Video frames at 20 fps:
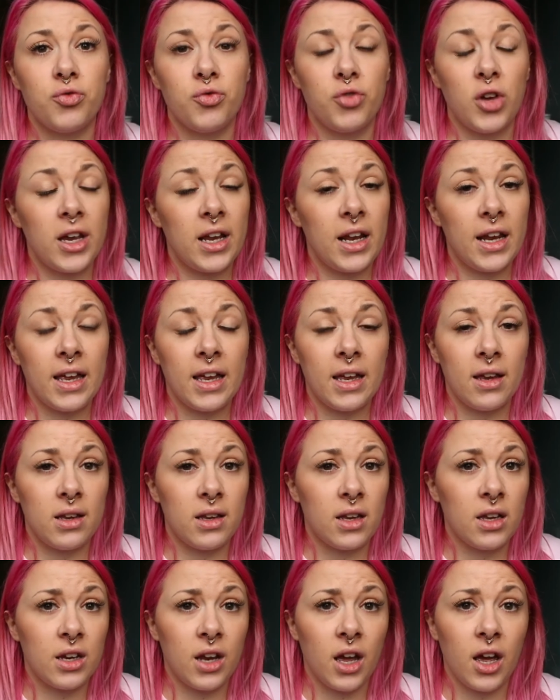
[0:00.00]
really
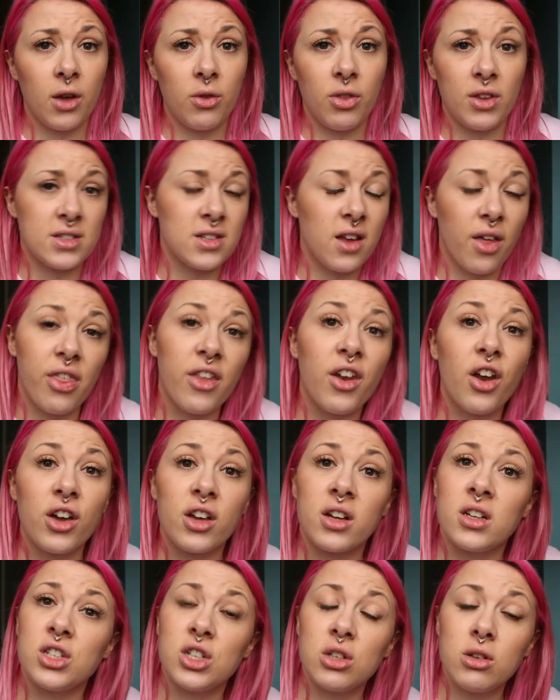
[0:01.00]
you know there's nothing I
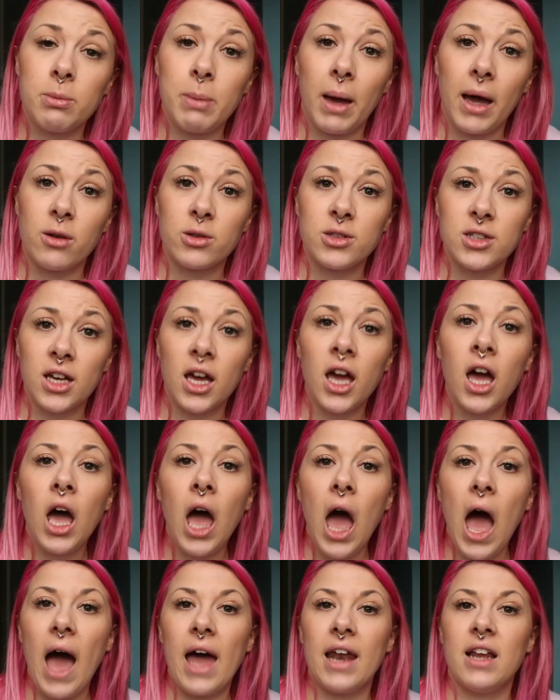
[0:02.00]
can do about it
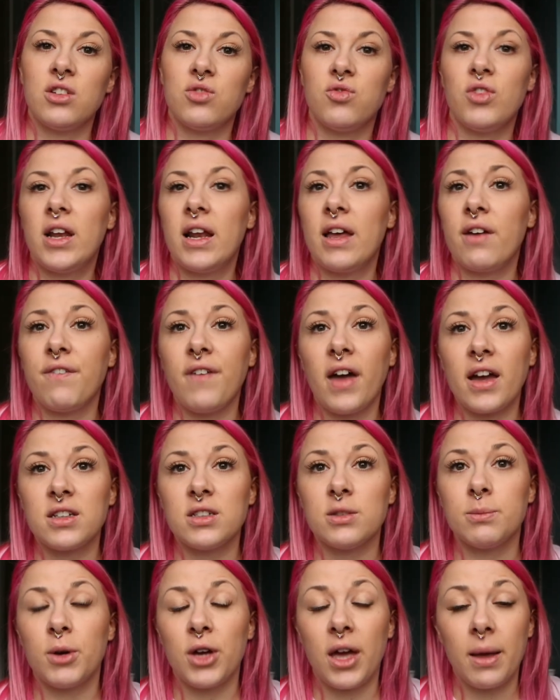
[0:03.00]
and it's really
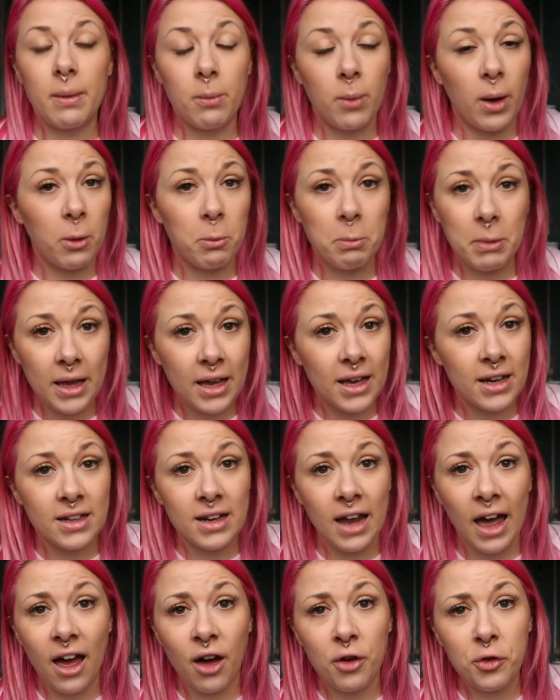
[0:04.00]
affected my well-being
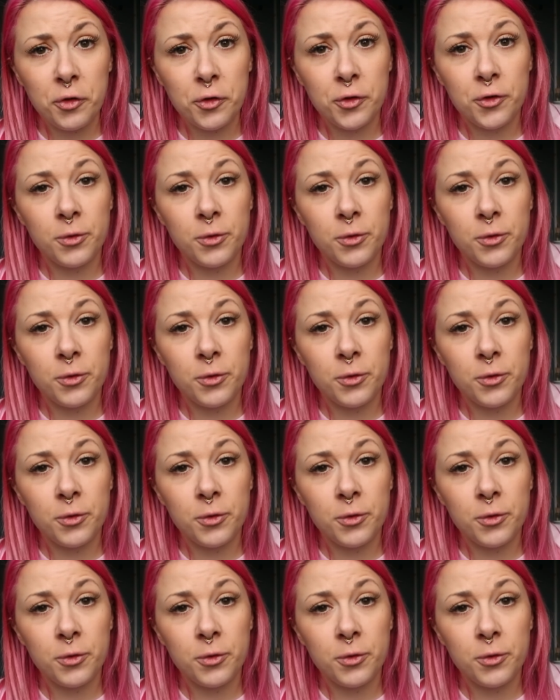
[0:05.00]
and health